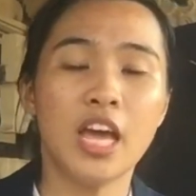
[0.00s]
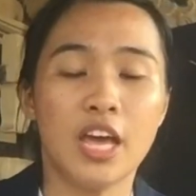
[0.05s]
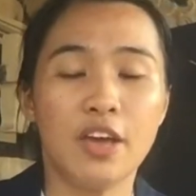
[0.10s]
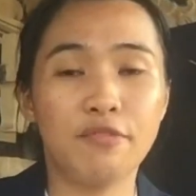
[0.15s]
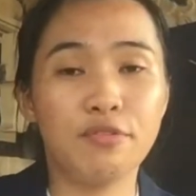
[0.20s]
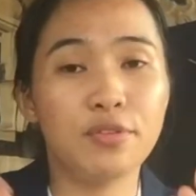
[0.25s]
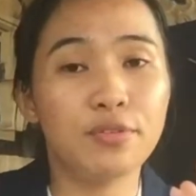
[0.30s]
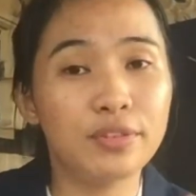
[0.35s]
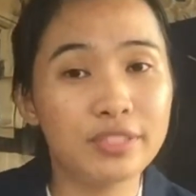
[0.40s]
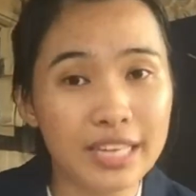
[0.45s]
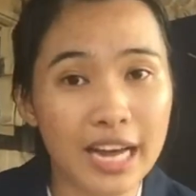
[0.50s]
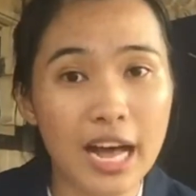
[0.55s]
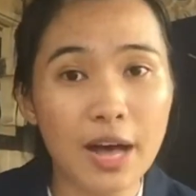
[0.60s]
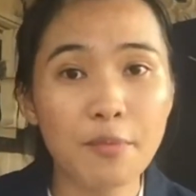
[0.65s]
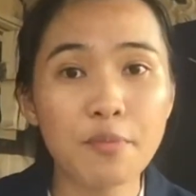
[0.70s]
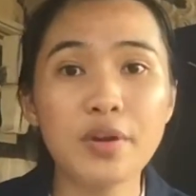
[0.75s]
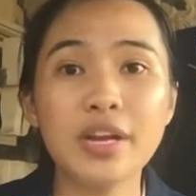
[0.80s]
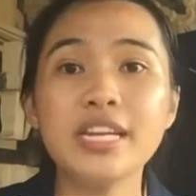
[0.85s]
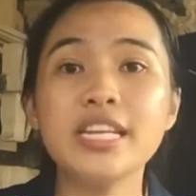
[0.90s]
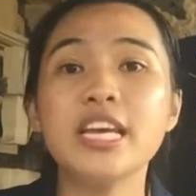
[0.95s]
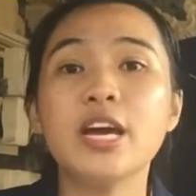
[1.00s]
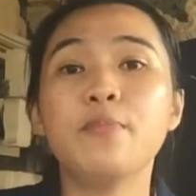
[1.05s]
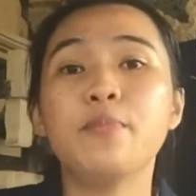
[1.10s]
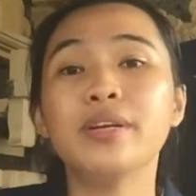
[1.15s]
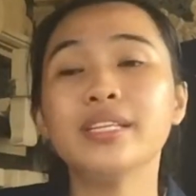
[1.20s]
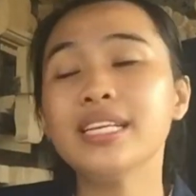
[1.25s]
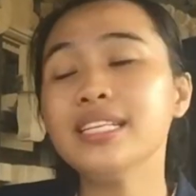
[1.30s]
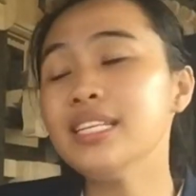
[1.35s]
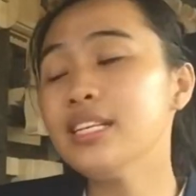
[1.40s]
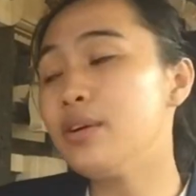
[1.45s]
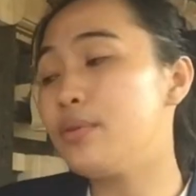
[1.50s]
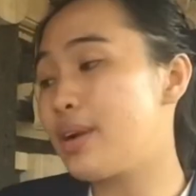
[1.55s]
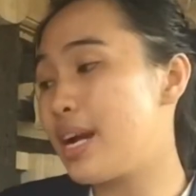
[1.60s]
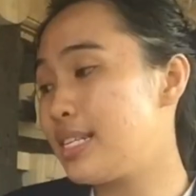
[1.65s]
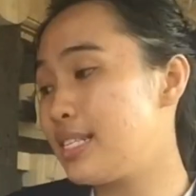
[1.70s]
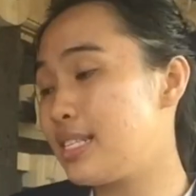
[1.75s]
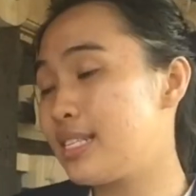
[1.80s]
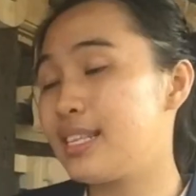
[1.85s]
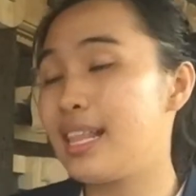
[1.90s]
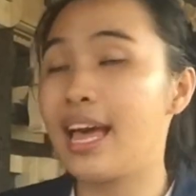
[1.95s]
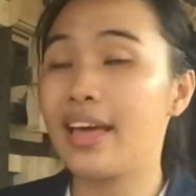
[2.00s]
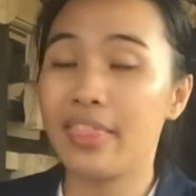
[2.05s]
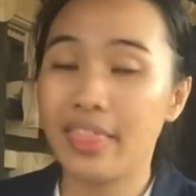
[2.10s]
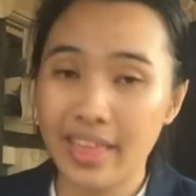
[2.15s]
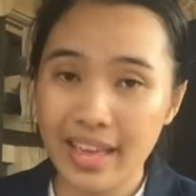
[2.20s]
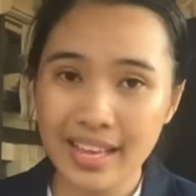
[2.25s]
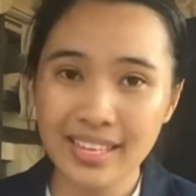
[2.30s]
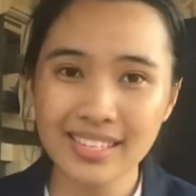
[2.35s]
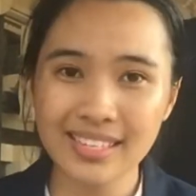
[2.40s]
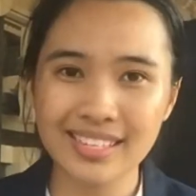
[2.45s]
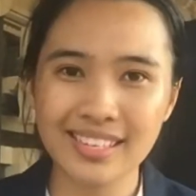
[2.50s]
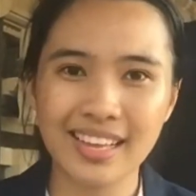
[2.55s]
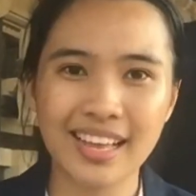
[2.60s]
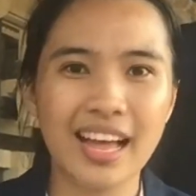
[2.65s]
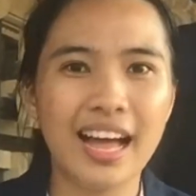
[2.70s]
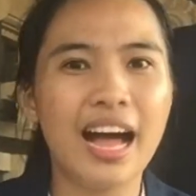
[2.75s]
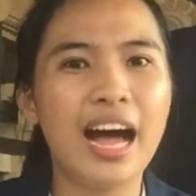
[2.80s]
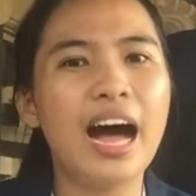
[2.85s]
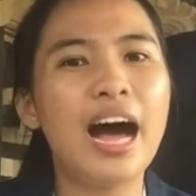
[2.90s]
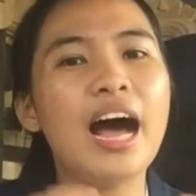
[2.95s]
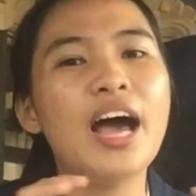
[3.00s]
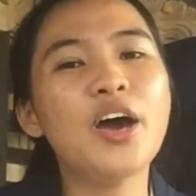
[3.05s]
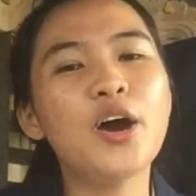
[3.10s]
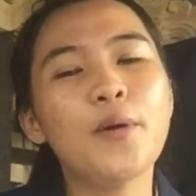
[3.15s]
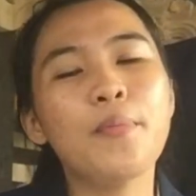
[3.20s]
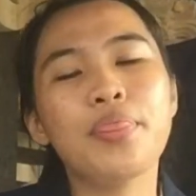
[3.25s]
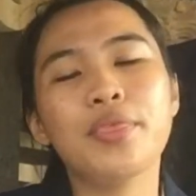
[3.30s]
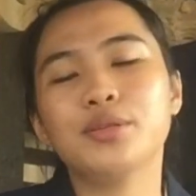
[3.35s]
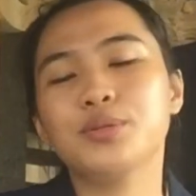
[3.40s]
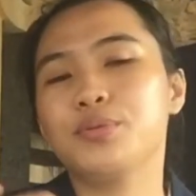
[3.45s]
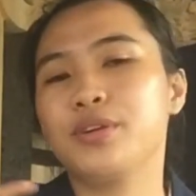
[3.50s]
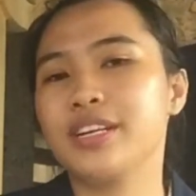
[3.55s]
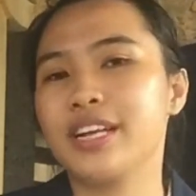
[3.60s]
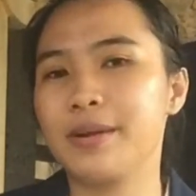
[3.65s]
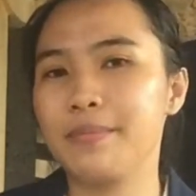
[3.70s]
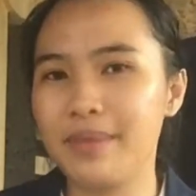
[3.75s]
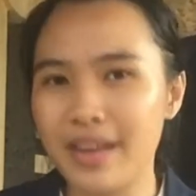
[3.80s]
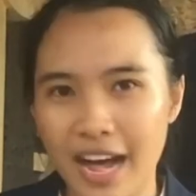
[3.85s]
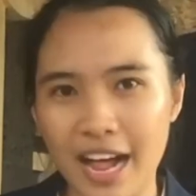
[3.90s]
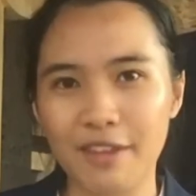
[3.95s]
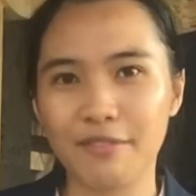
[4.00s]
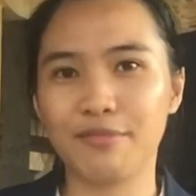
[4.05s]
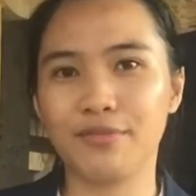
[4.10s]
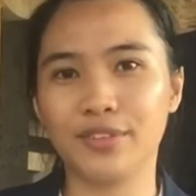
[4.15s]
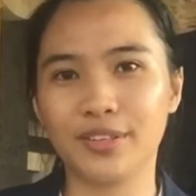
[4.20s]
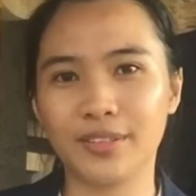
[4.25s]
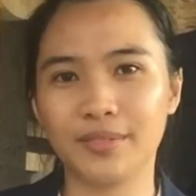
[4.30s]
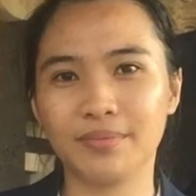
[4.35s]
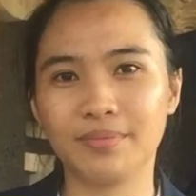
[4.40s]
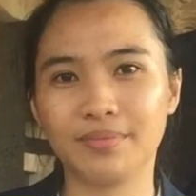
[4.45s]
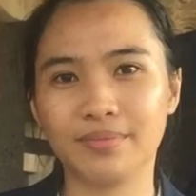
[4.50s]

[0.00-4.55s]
If you doubt when the opportunity arises like this, I hope this word can be helpful.